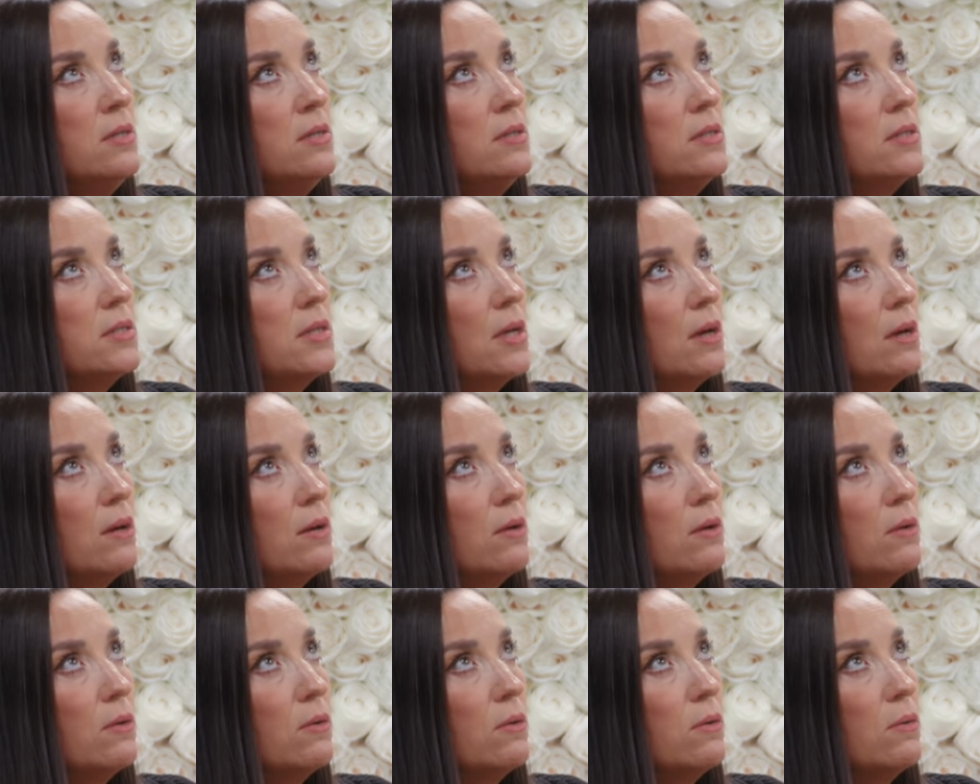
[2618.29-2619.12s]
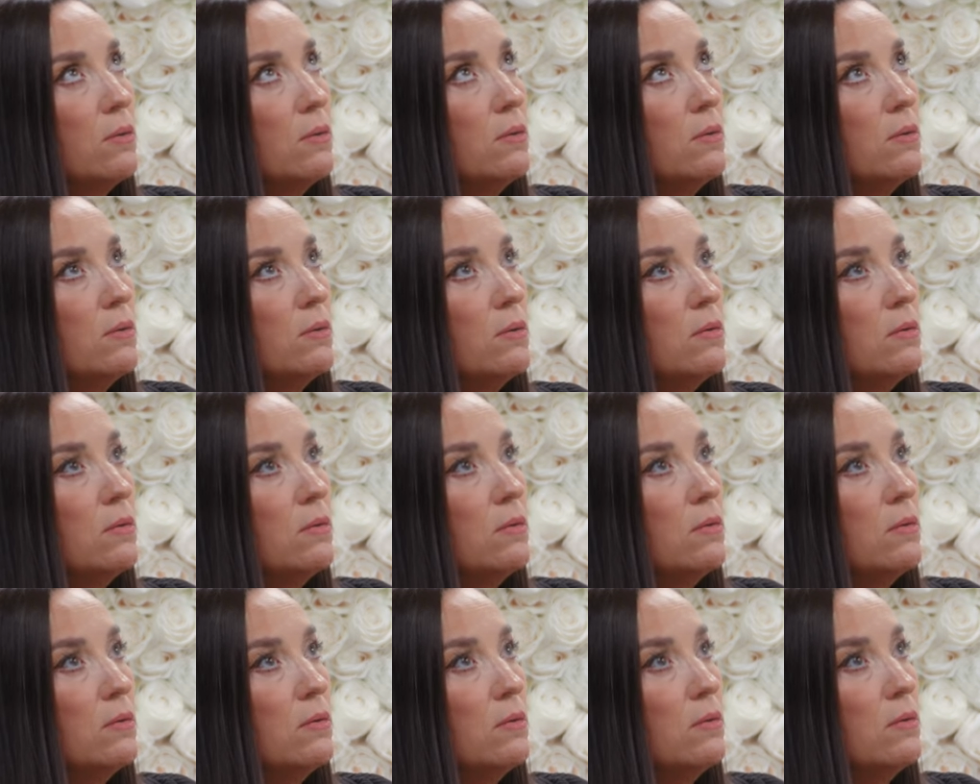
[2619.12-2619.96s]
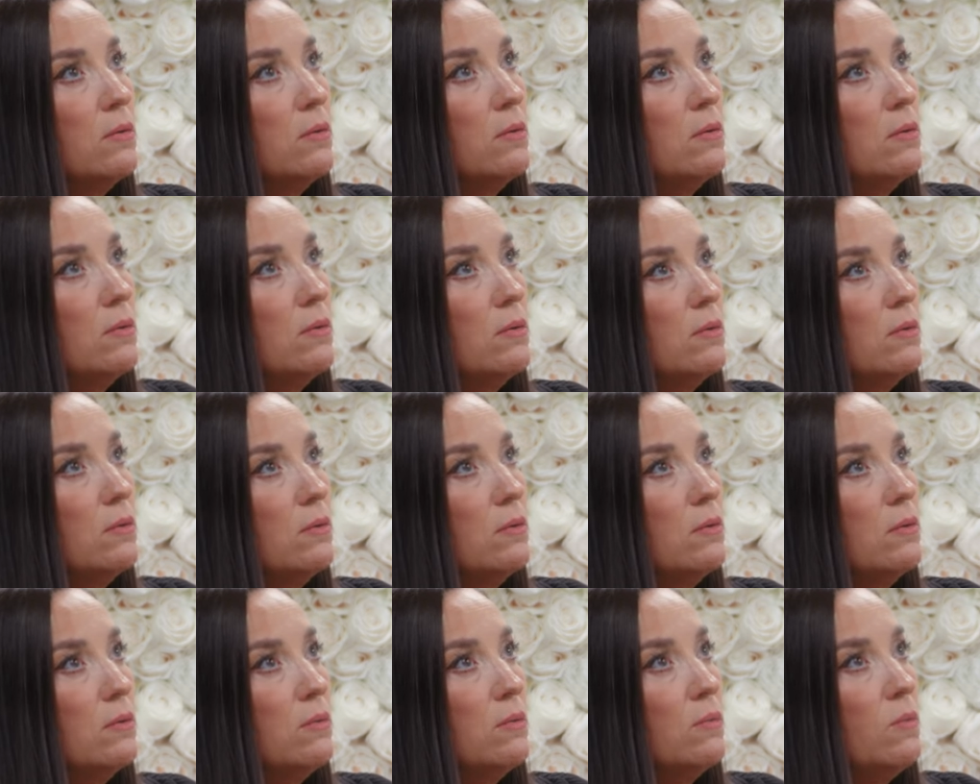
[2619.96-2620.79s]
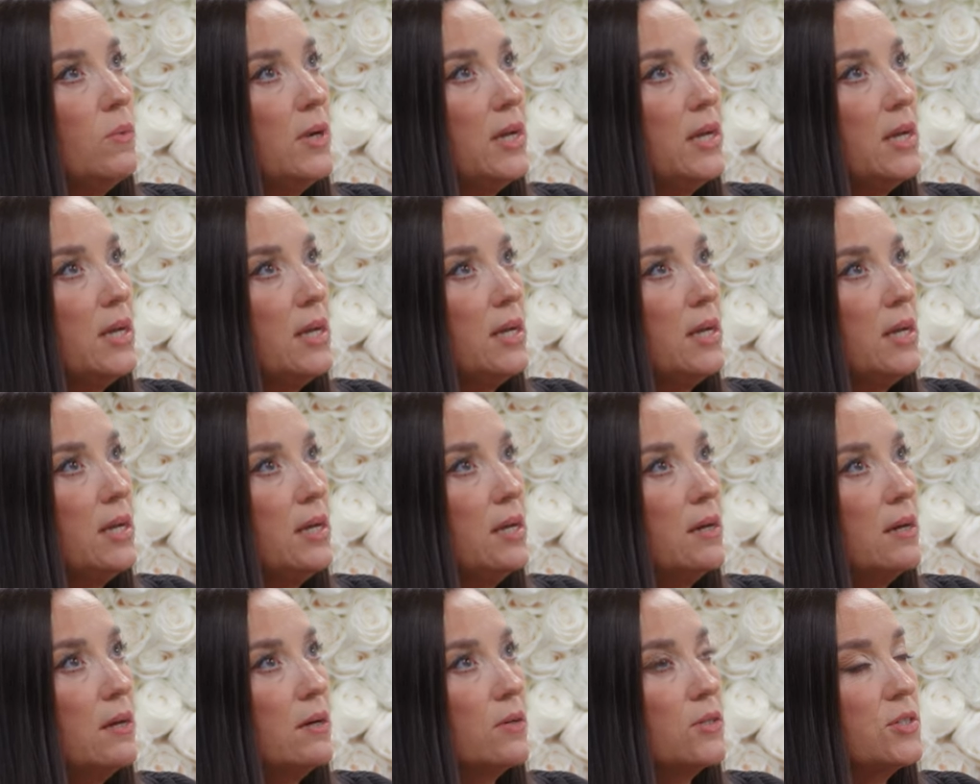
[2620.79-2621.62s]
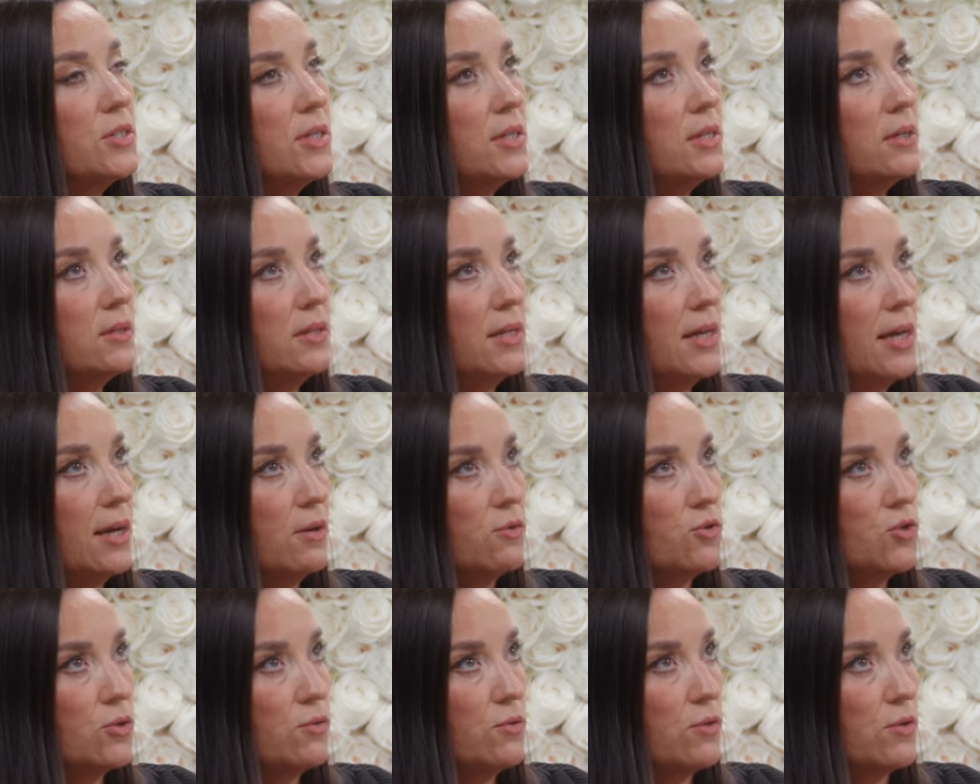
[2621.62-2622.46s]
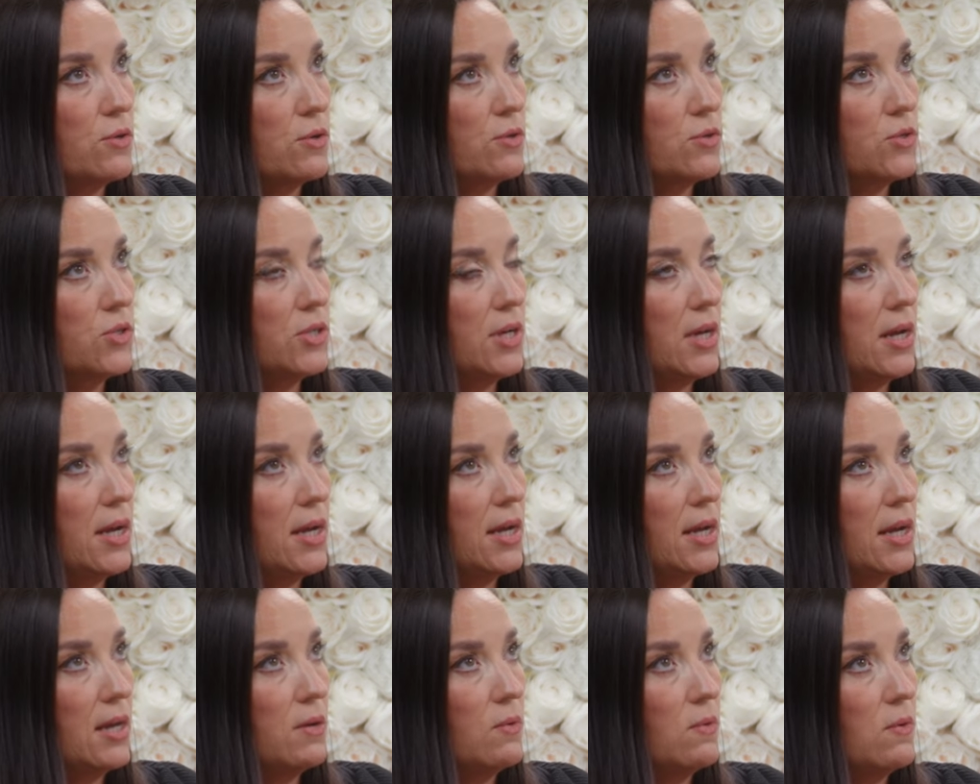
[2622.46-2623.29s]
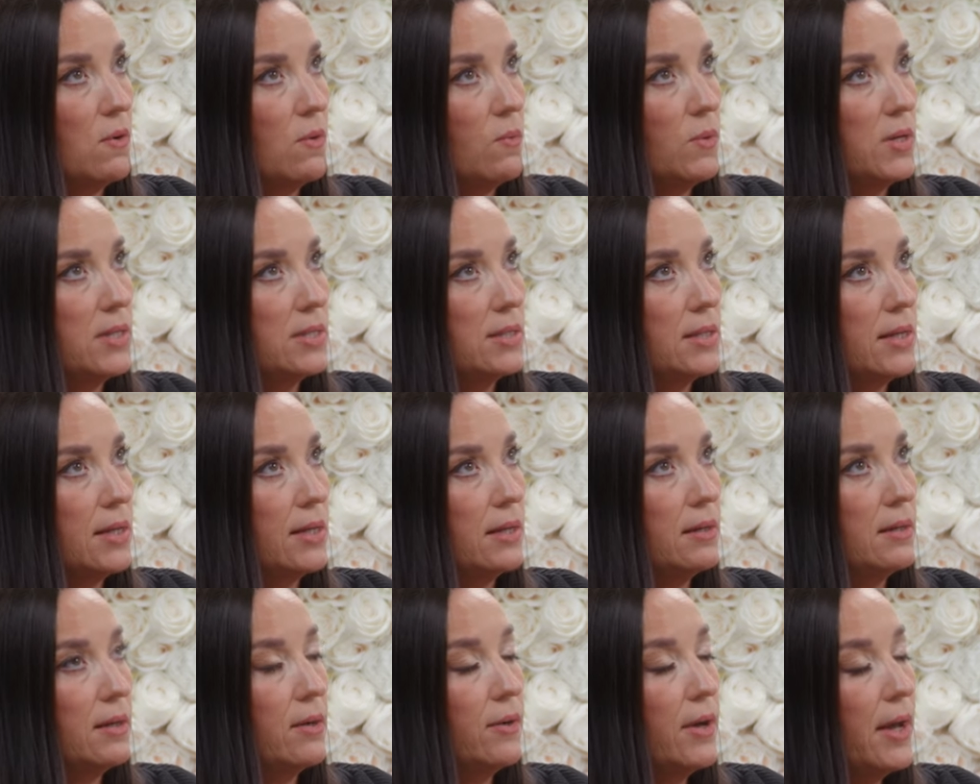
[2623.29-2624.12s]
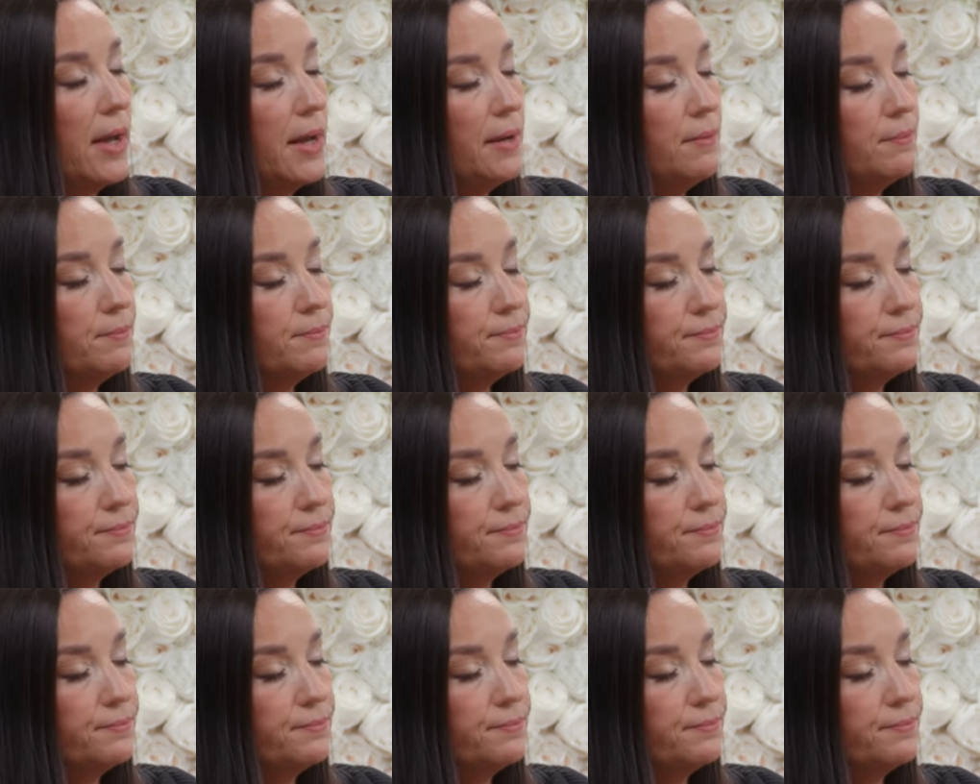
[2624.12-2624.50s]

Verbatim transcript: So we are sitting on the couch on Thursday and we said, okay,